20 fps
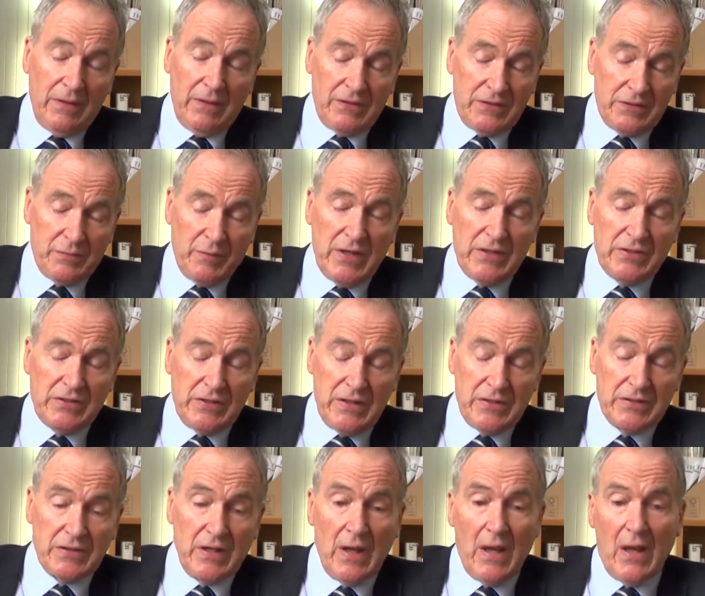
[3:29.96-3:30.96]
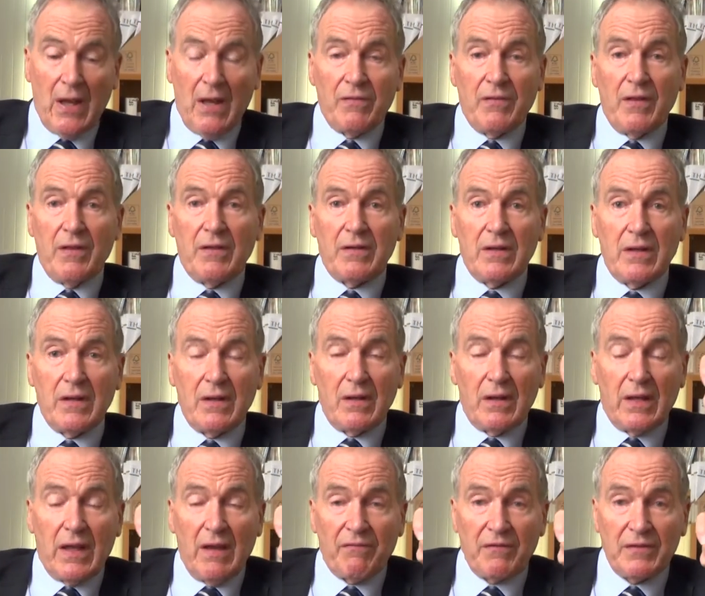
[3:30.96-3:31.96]
species,
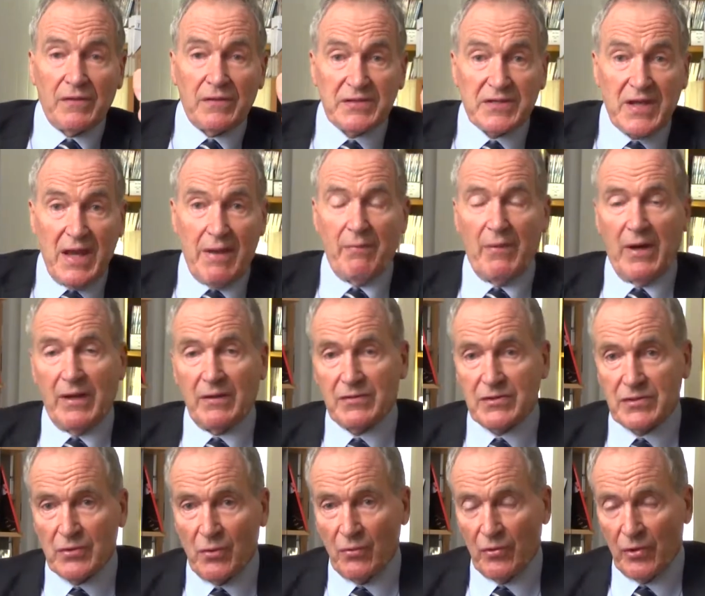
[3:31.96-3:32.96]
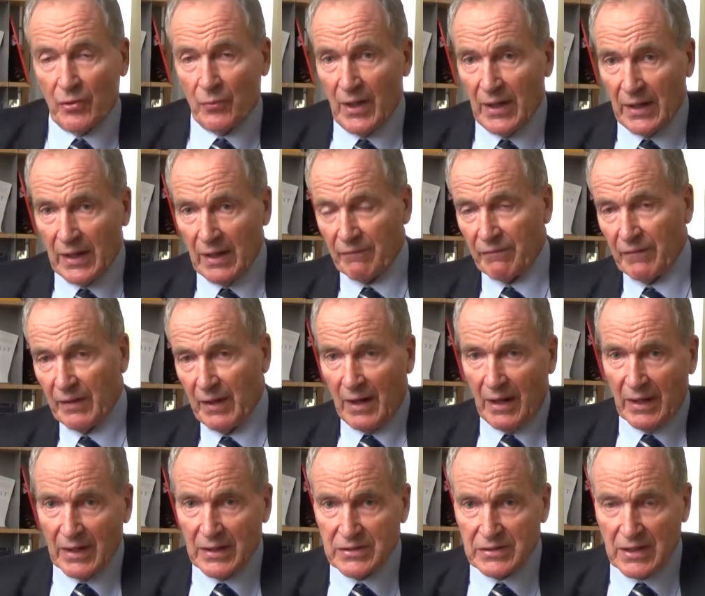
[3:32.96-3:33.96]
that given the same amount of salt that we're given, i.e.